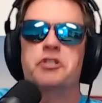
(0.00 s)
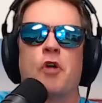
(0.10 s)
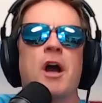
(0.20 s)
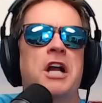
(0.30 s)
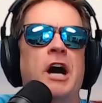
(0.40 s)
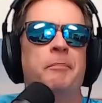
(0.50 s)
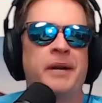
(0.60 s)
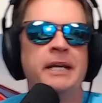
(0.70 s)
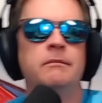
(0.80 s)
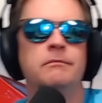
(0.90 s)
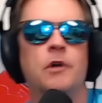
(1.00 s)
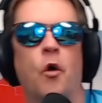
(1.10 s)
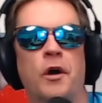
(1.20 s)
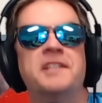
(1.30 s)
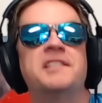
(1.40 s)
the drug company
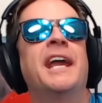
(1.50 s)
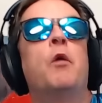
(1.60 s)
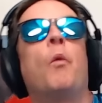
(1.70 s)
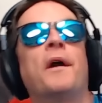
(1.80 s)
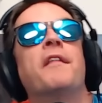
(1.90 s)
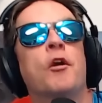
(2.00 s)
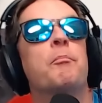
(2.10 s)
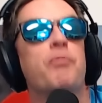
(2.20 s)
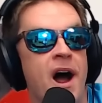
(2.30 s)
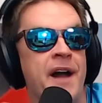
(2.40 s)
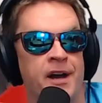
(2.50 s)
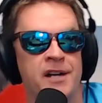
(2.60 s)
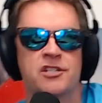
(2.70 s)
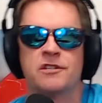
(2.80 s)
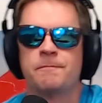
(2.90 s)
or take one of their
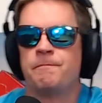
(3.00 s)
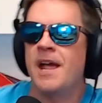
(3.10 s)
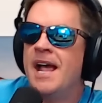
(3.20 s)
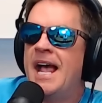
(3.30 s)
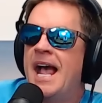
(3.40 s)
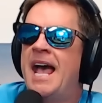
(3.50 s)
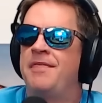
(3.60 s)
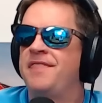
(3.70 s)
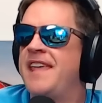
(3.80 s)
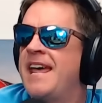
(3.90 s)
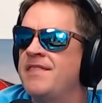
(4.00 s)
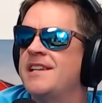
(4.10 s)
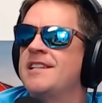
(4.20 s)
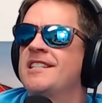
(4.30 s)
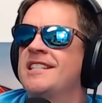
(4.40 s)
products. And
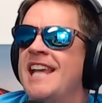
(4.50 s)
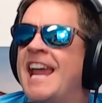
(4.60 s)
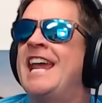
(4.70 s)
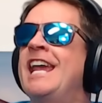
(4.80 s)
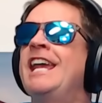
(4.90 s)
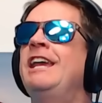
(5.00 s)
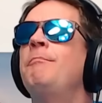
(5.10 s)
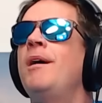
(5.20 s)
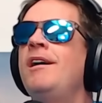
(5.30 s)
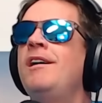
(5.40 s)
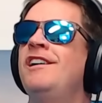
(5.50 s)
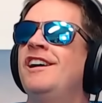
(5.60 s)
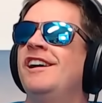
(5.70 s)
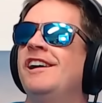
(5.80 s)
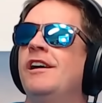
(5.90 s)
then this same
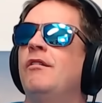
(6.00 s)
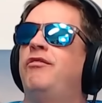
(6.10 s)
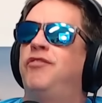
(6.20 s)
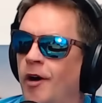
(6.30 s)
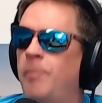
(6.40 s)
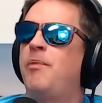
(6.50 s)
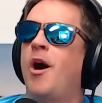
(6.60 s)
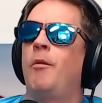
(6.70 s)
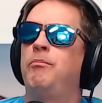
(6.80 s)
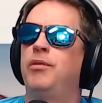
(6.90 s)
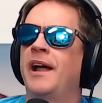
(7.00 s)
football